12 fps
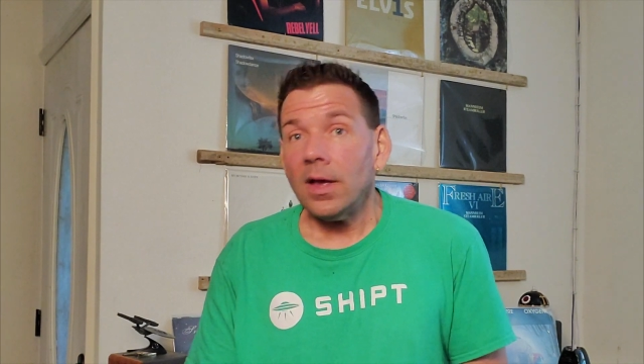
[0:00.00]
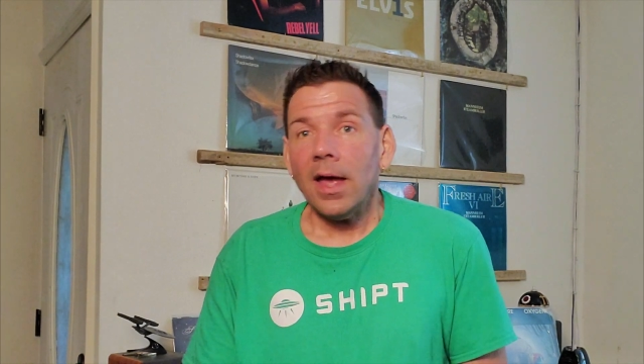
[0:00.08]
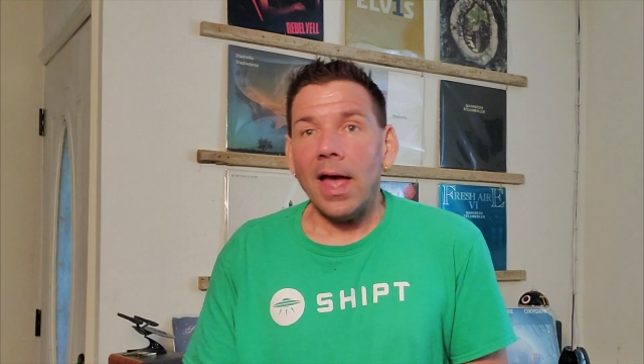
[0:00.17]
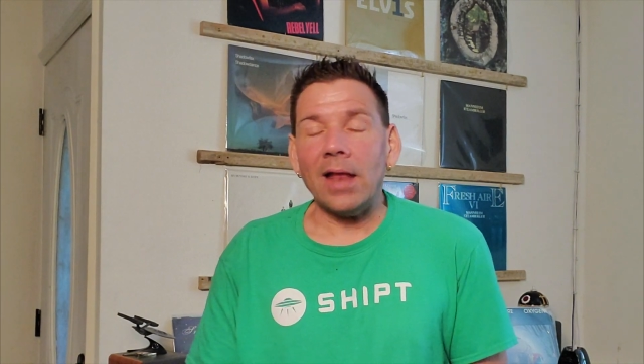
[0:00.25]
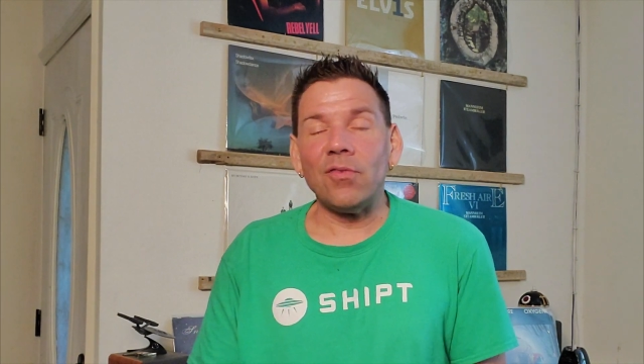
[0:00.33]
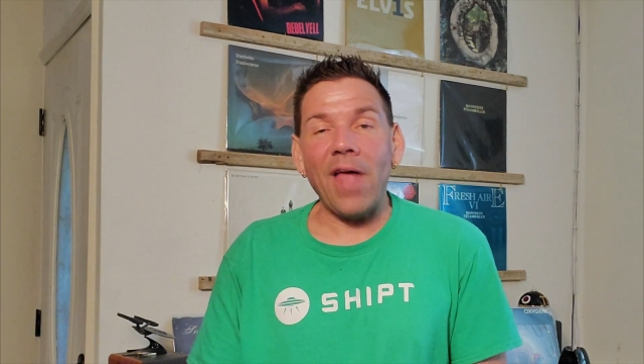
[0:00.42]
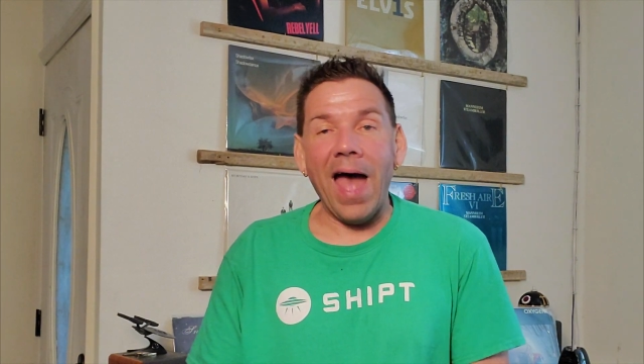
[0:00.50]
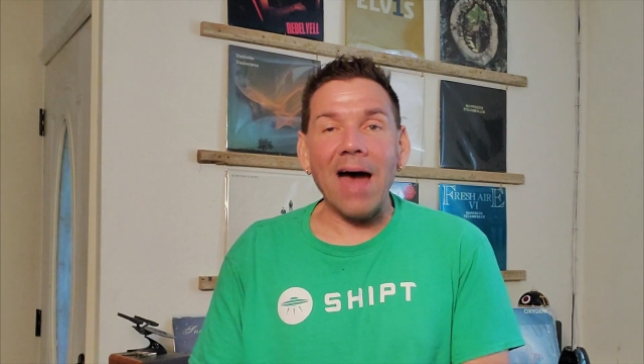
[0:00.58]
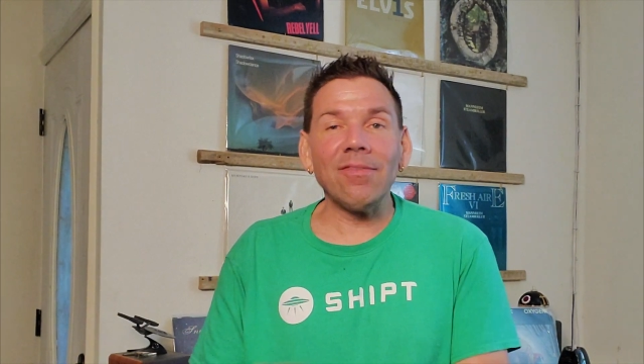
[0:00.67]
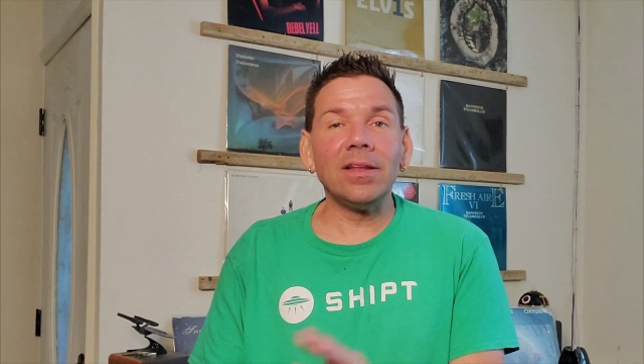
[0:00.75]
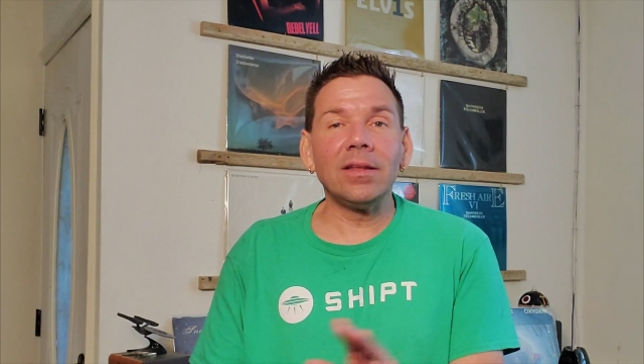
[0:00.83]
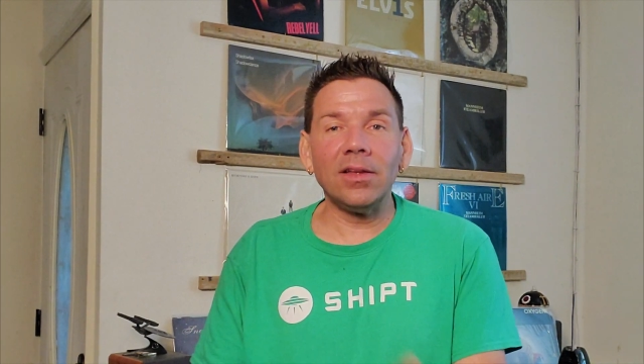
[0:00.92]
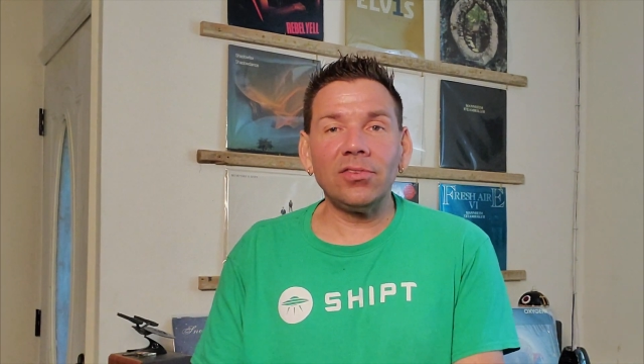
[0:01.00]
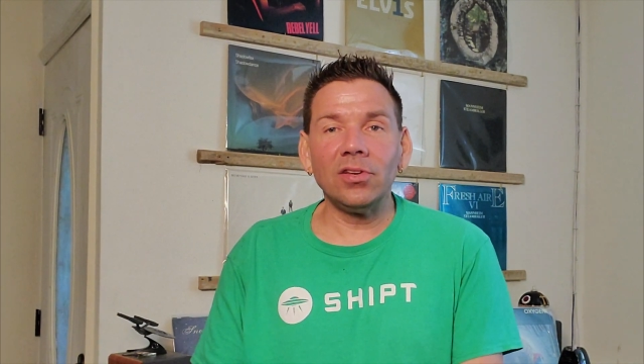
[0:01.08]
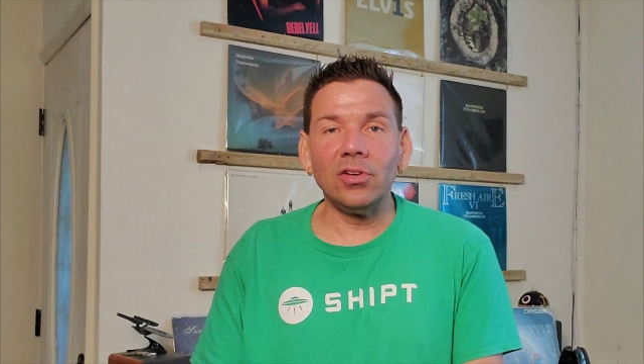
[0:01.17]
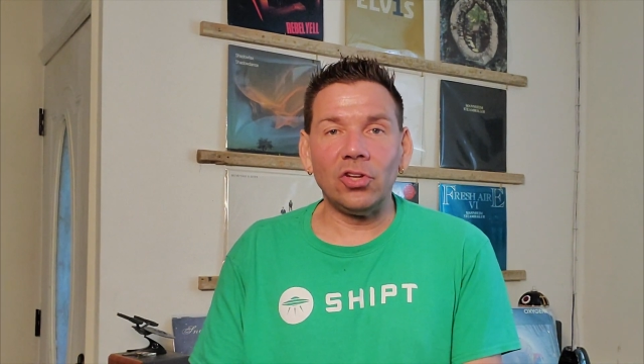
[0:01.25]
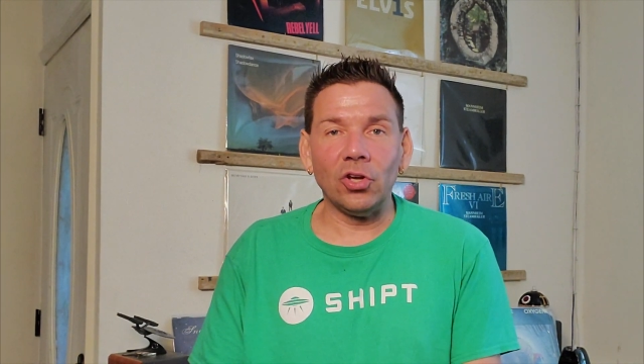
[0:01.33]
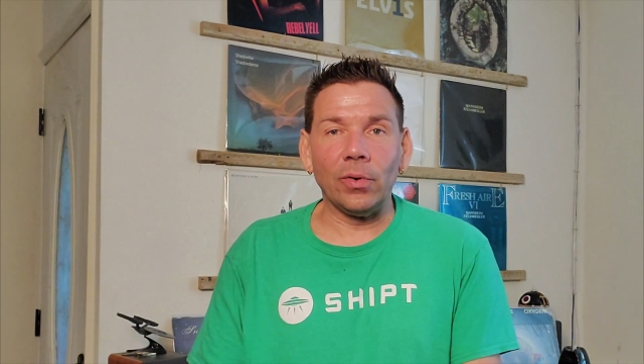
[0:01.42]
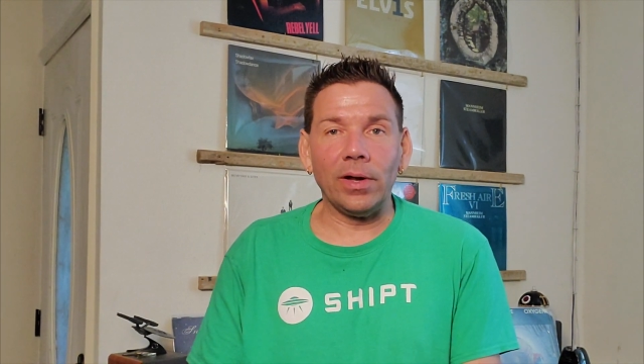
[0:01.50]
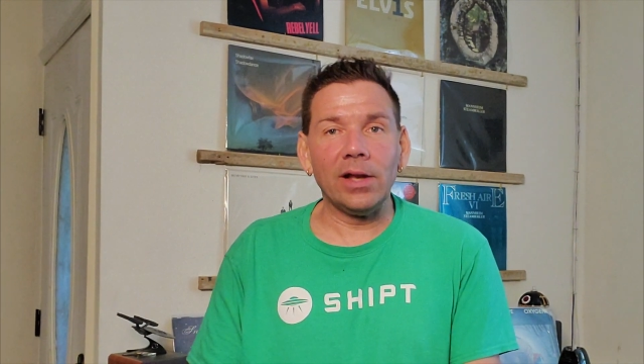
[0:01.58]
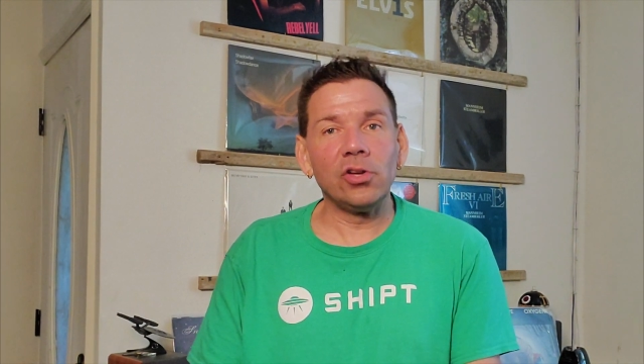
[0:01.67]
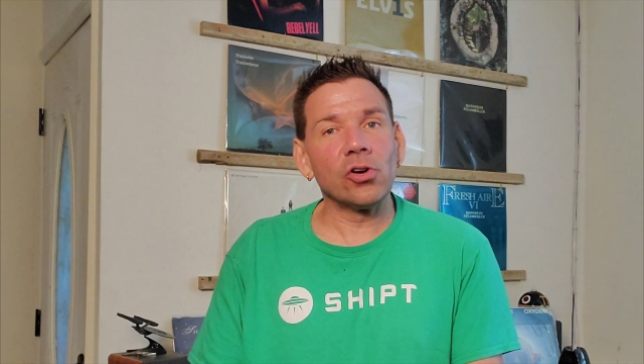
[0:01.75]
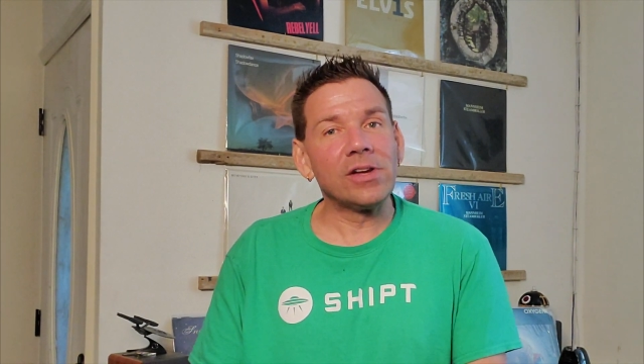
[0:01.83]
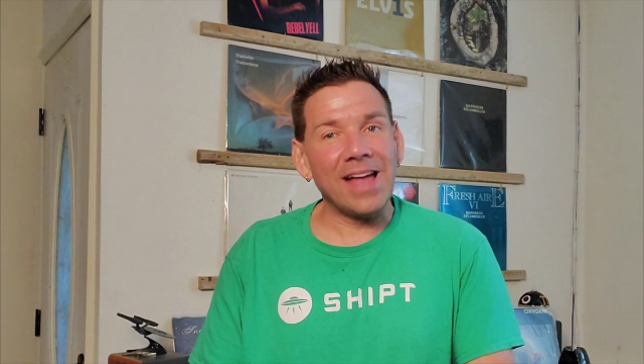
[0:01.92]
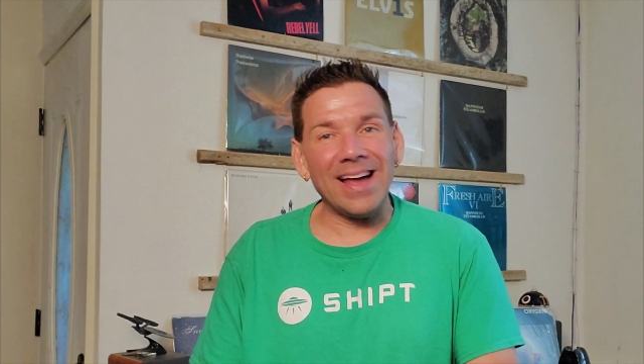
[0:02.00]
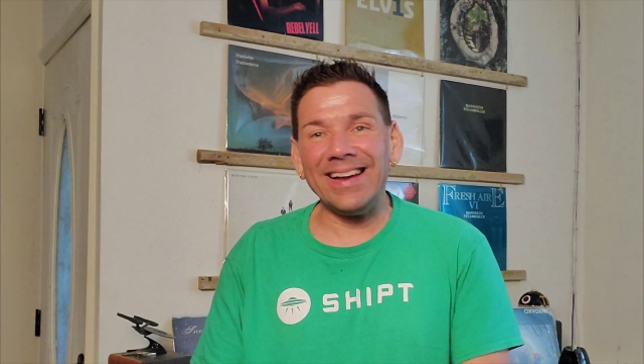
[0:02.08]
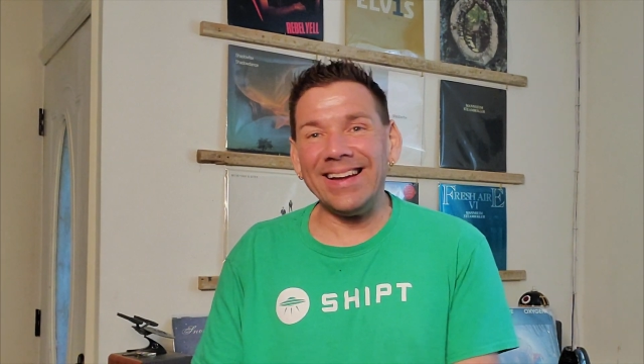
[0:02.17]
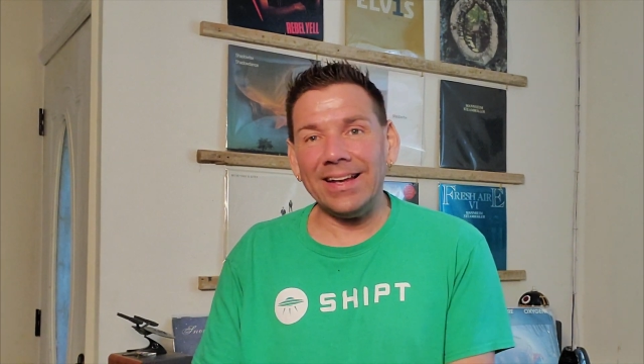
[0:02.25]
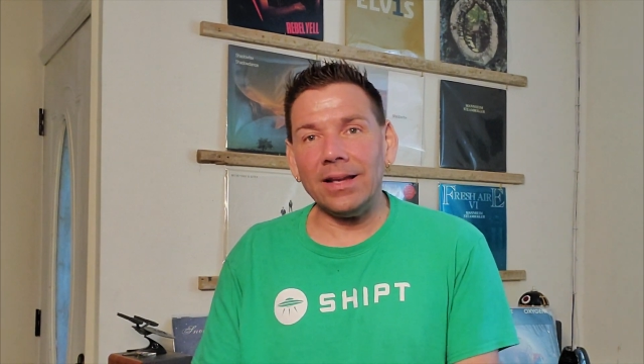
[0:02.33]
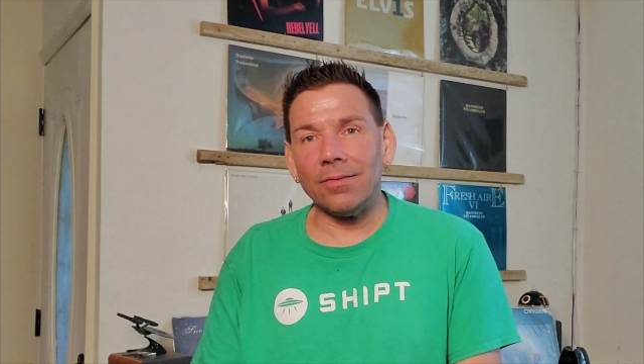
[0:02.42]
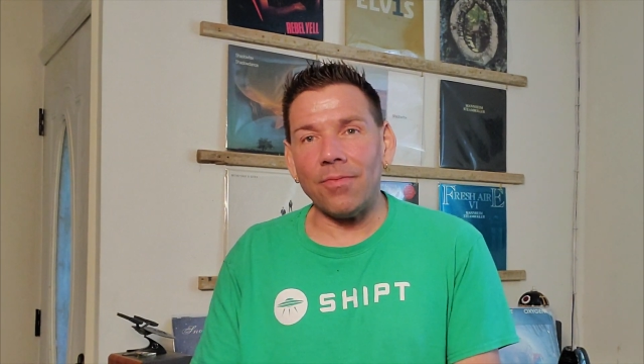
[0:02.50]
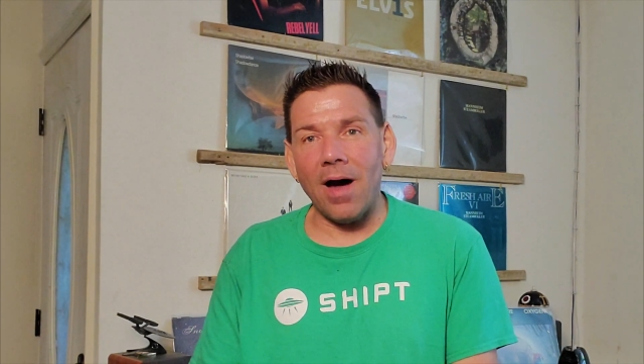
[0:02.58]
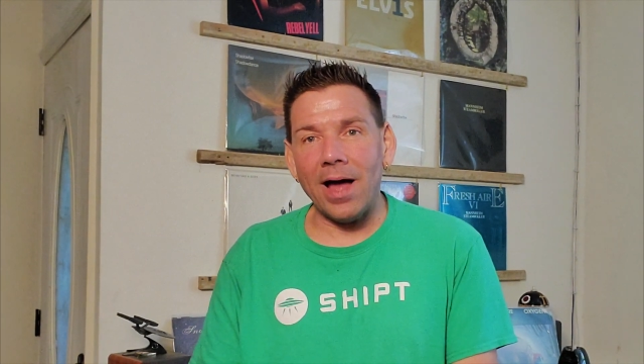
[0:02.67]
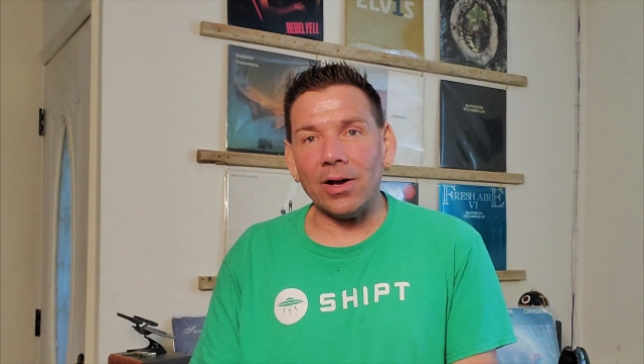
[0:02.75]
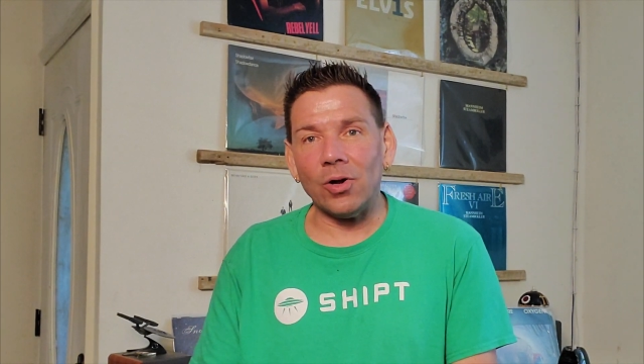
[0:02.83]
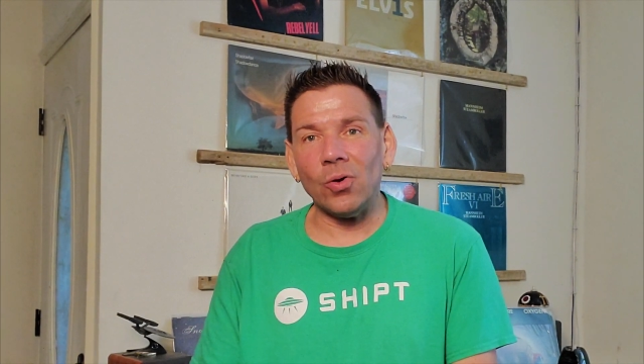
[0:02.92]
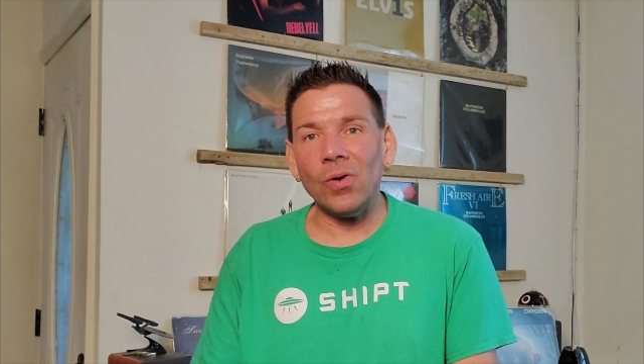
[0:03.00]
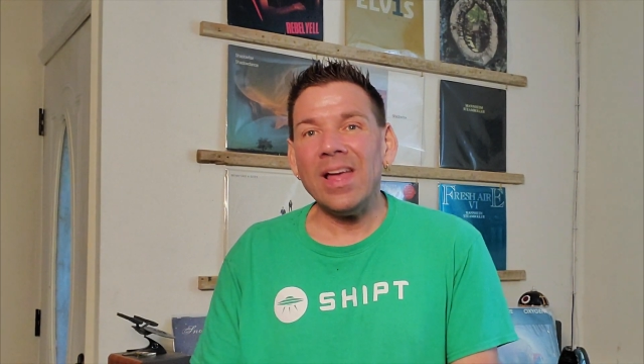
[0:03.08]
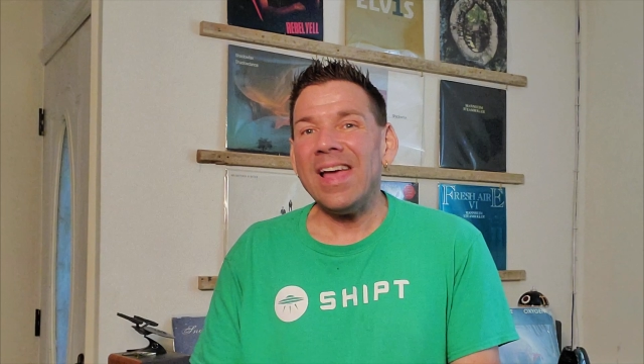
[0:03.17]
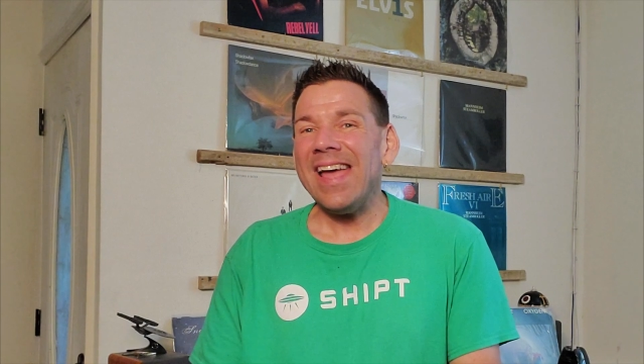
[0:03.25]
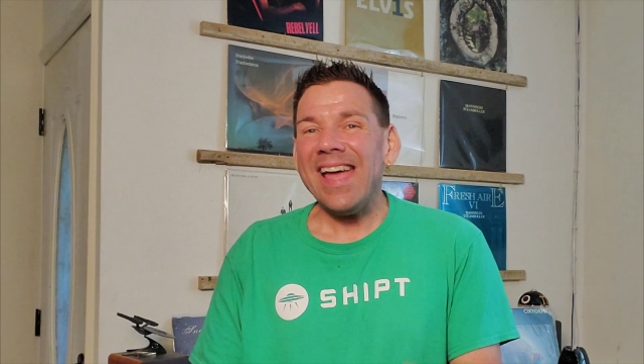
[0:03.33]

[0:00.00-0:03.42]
And if you haven't listened to it and you're getting into vinyl,